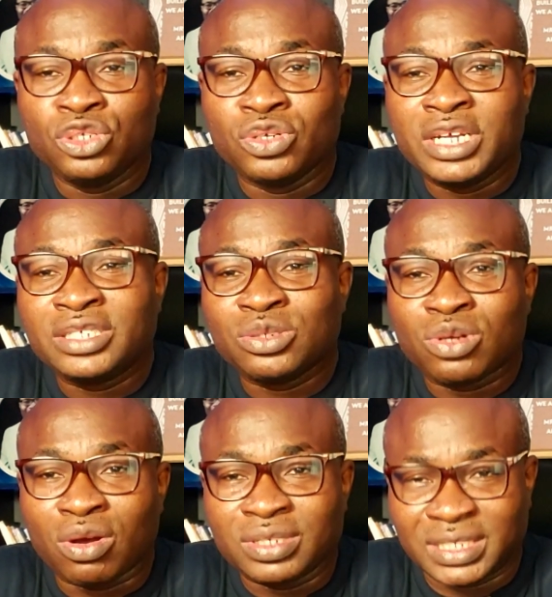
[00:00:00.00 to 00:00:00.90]
You need
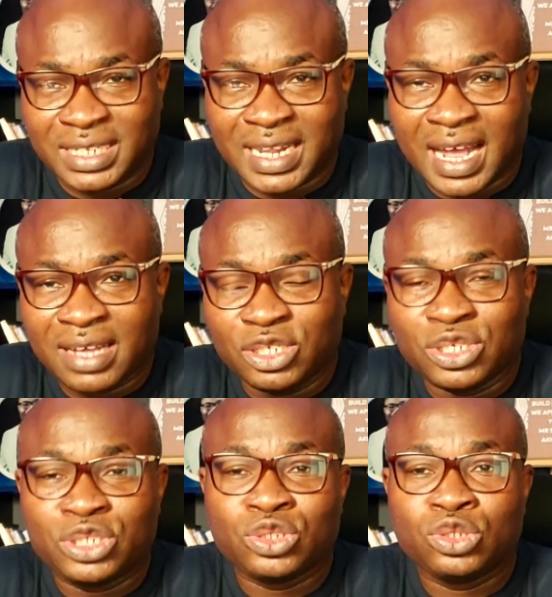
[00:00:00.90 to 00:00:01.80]

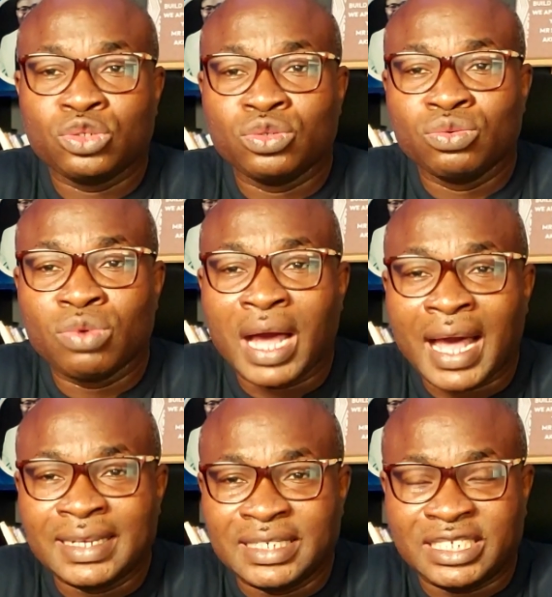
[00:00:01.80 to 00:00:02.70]
to do
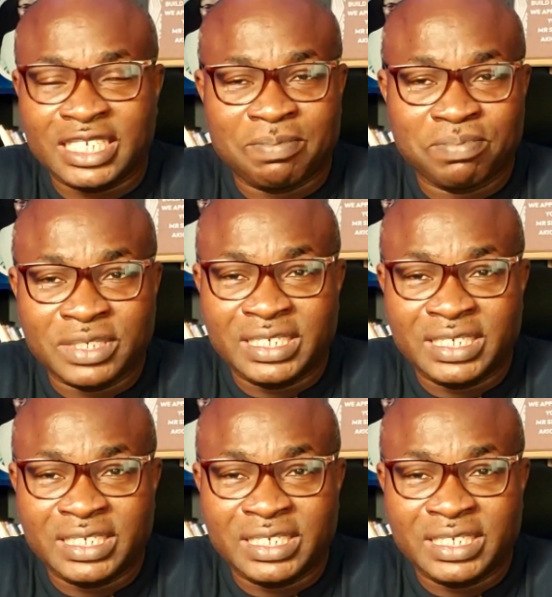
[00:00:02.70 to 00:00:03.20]
a deep